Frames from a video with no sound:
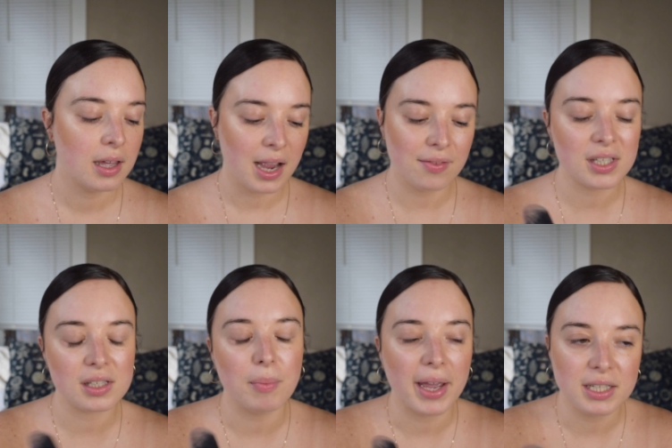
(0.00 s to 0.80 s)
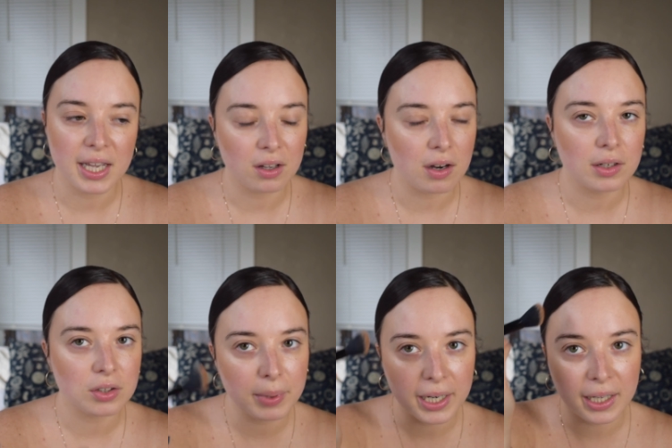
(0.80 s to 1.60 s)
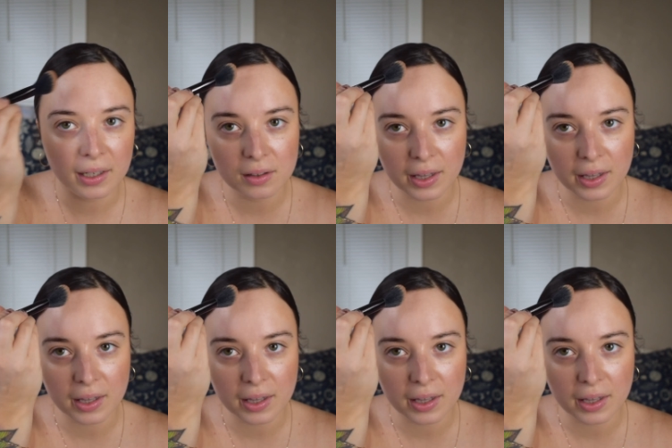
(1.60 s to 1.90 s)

And this is my take on underpainting.